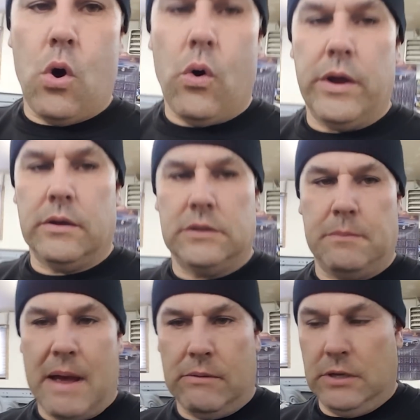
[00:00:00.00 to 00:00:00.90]

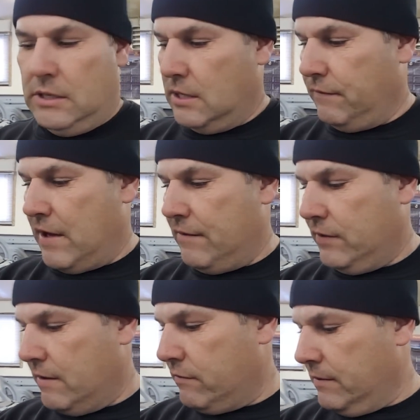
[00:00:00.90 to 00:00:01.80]
coils mounted to the
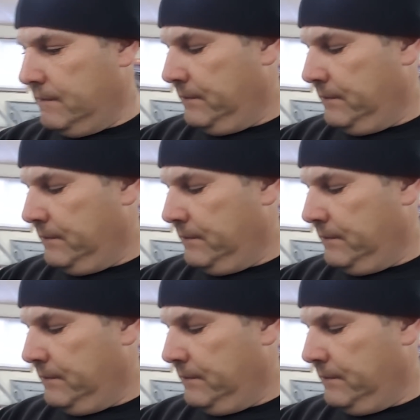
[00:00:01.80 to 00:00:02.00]
valve cover.